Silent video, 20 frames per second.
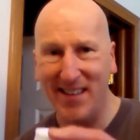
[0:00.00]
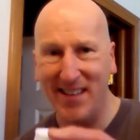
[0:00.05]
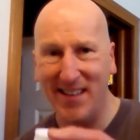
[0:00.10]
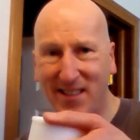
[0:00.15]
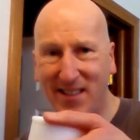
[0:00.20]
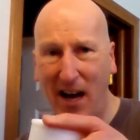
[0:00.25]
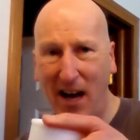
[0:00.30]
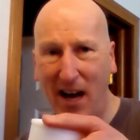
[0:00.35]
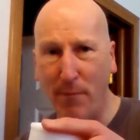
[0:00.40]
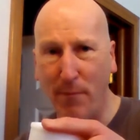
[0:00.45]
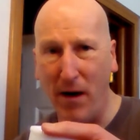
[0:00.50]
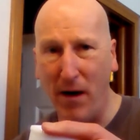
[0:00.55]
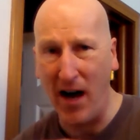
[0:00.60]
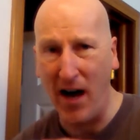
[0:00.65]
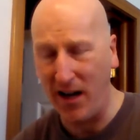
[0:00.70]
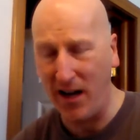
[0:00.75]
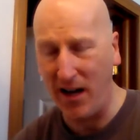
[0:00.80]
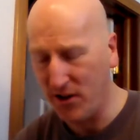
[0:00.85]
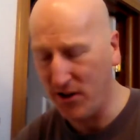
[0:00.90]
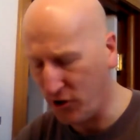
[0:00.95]

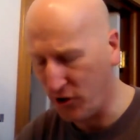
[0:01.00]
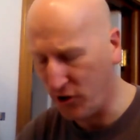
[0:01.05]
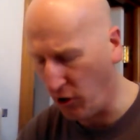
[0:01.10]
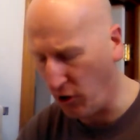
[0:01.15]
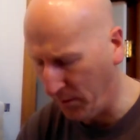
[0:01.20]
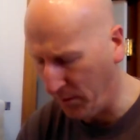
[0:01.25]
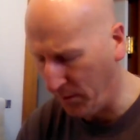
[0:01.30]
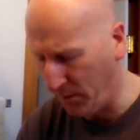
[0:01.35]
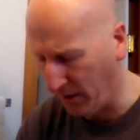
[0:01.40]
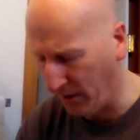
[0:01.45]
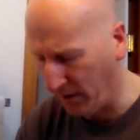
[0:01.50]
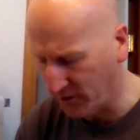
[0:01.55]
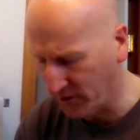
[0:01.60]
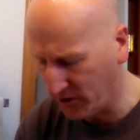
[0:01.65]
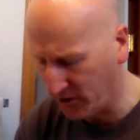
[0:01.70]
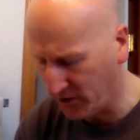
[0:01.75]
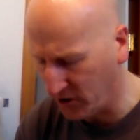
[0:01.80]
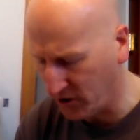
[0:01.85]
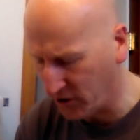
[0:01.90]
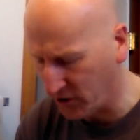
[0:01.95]
Tabac soap here, just to
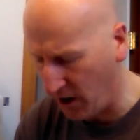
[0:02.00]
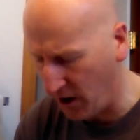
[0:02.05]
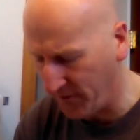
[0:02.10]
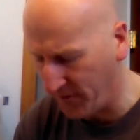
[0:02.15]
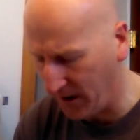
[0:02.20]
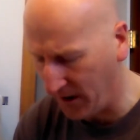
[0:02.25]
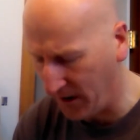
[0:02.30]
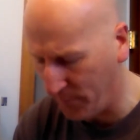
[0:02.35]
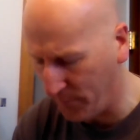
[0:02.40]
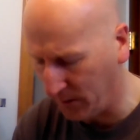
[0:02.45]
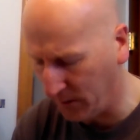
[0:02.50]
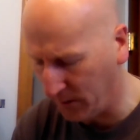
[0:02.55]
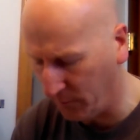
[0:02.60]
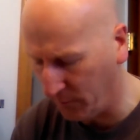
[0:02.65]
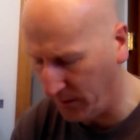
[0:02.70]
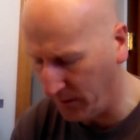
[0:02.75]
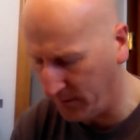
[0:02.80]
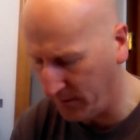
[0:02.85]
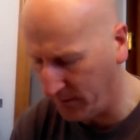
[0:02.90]
soften it up a little bit.